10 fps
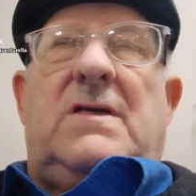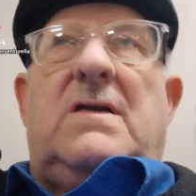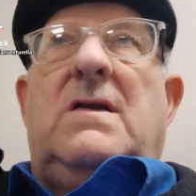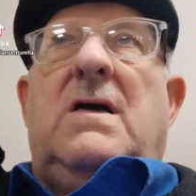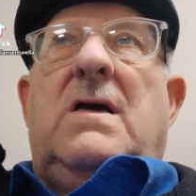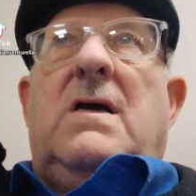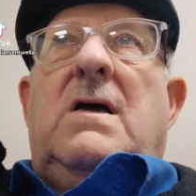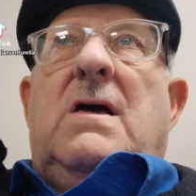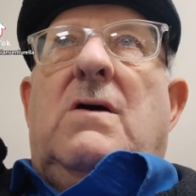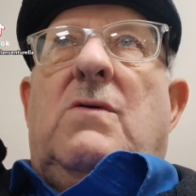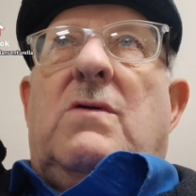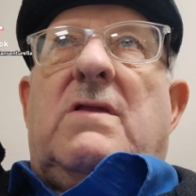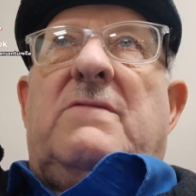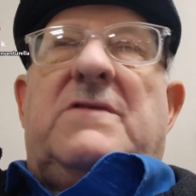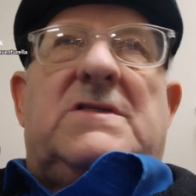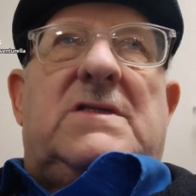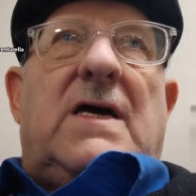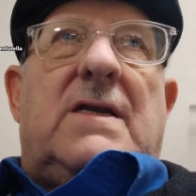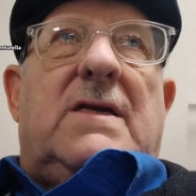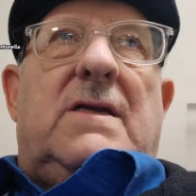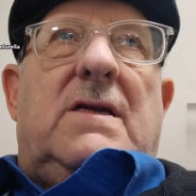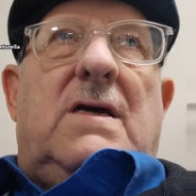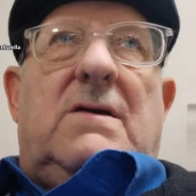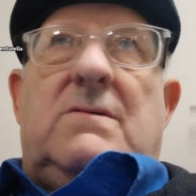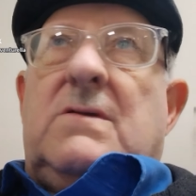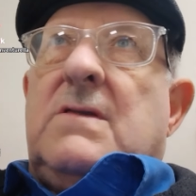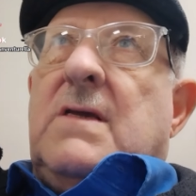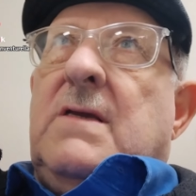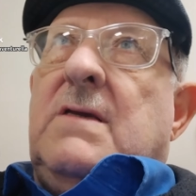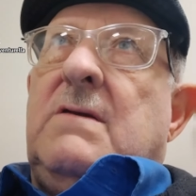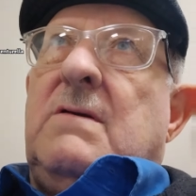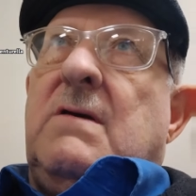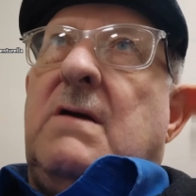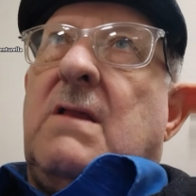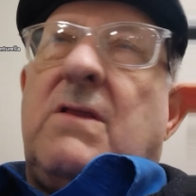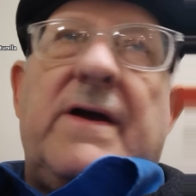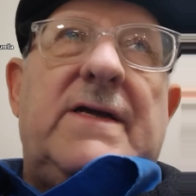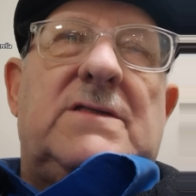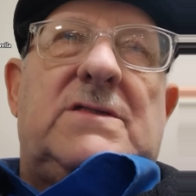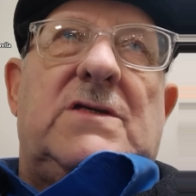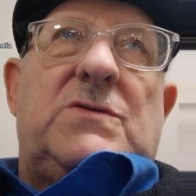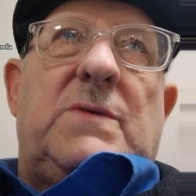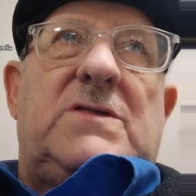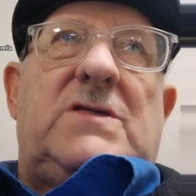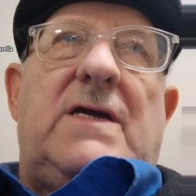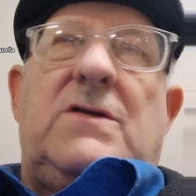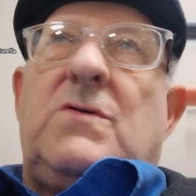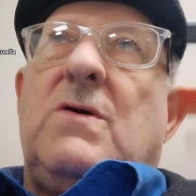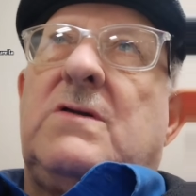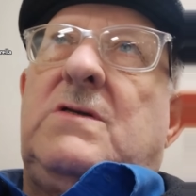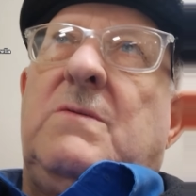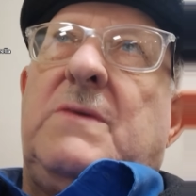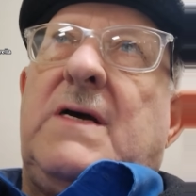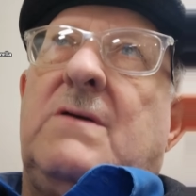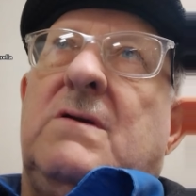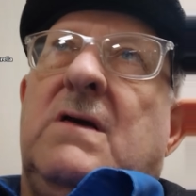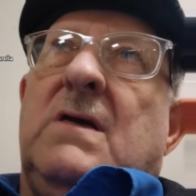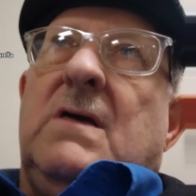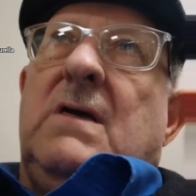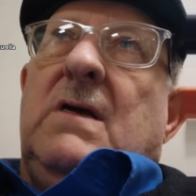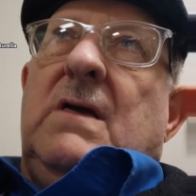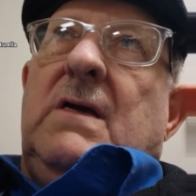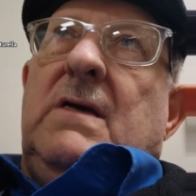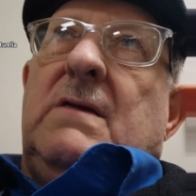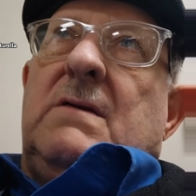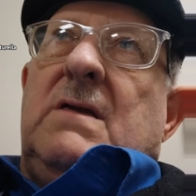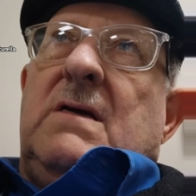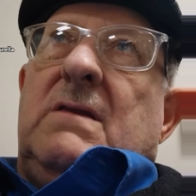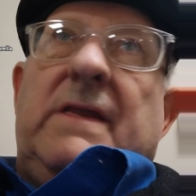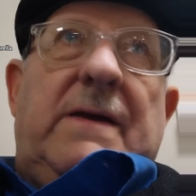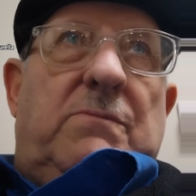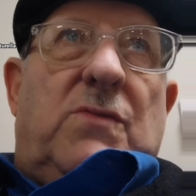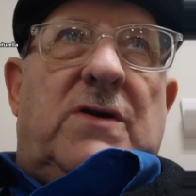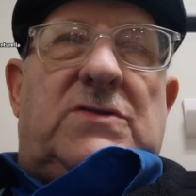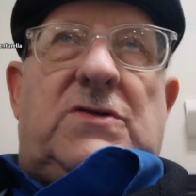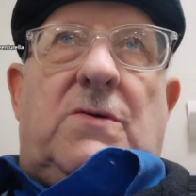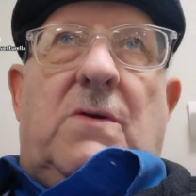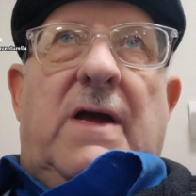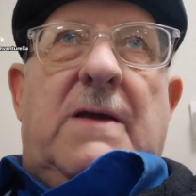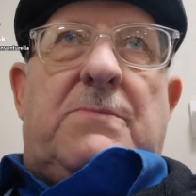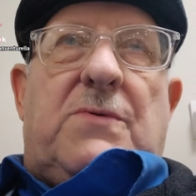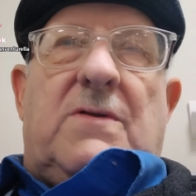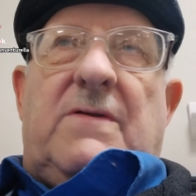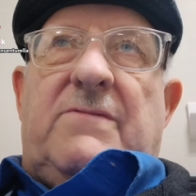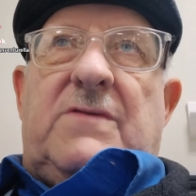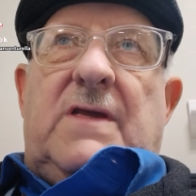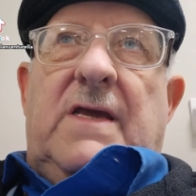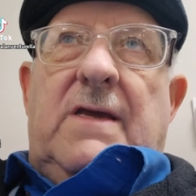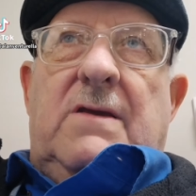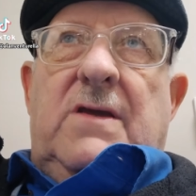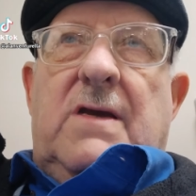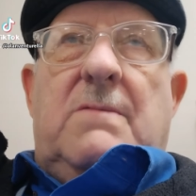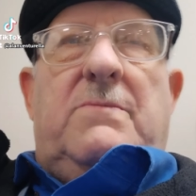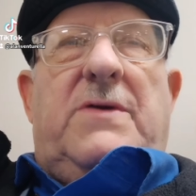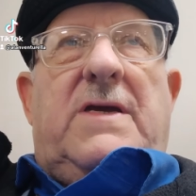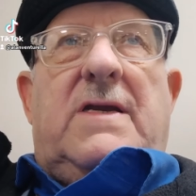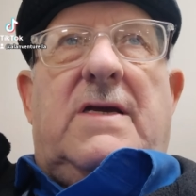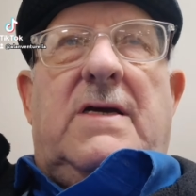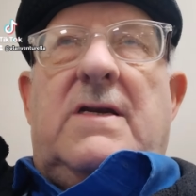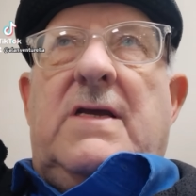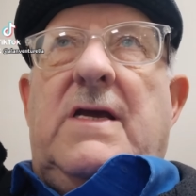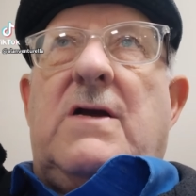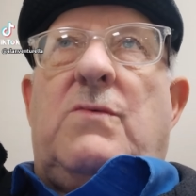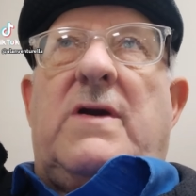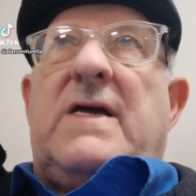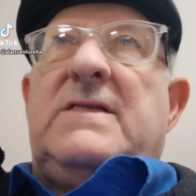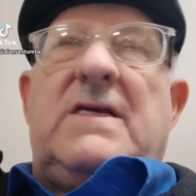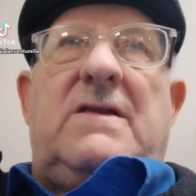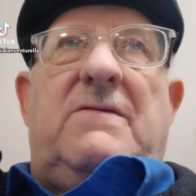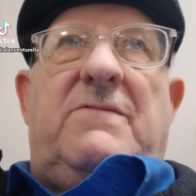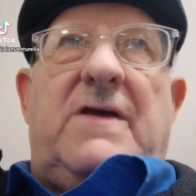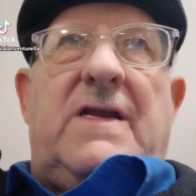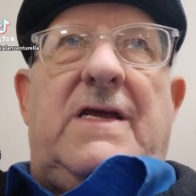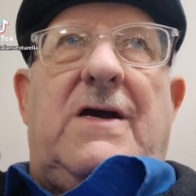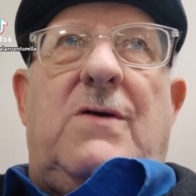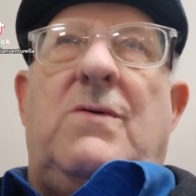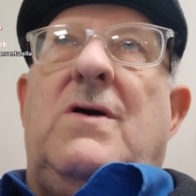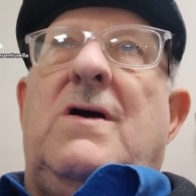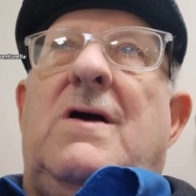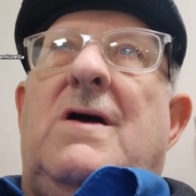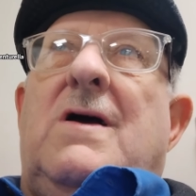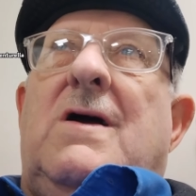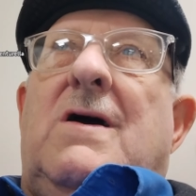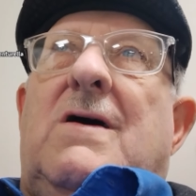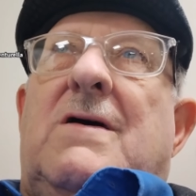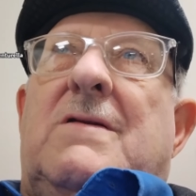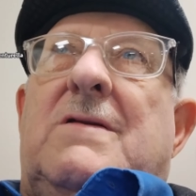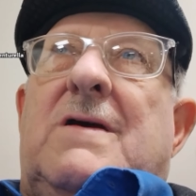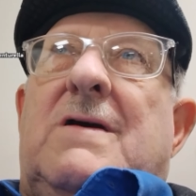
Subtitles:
And all of a sudden, the alliances, which I talked about in late March through April of the year, beginning of the year, when I did the video on